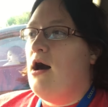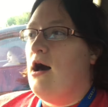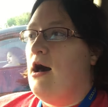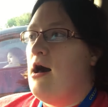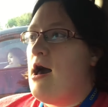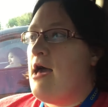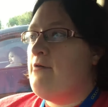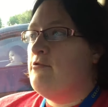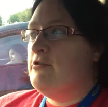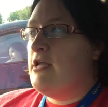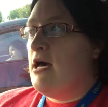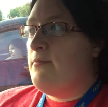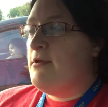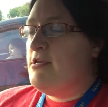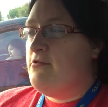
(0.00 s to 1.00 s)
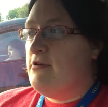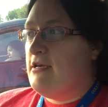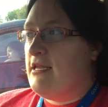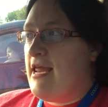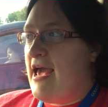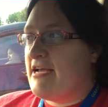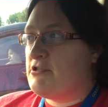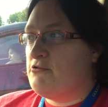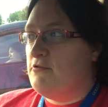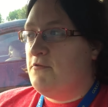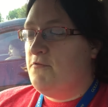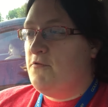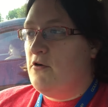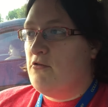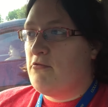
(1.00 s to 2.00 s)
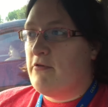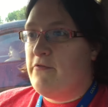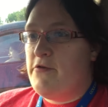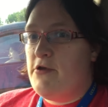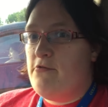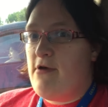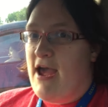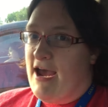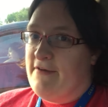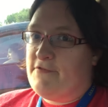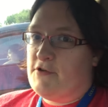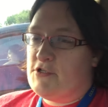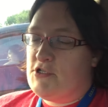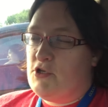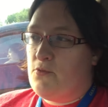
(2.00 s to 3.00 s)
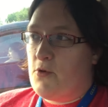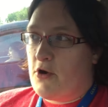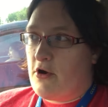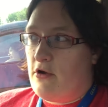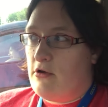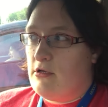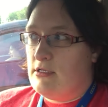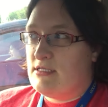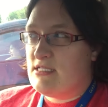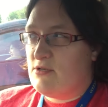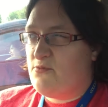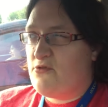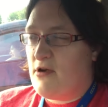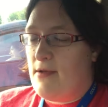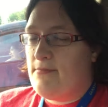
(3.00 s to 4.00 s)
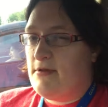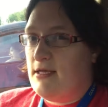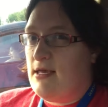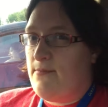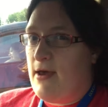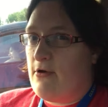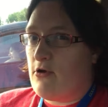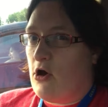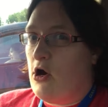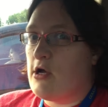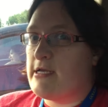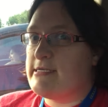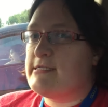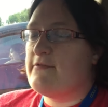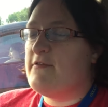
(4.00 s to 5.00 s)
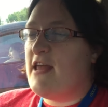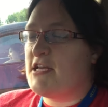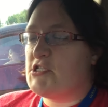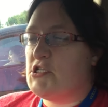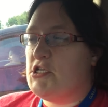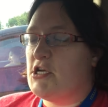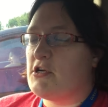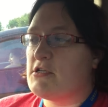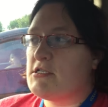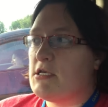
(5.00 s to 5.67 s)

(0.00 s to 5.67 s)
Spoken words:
I will not be doing an actual full review after Supergirl until probably about August of next year.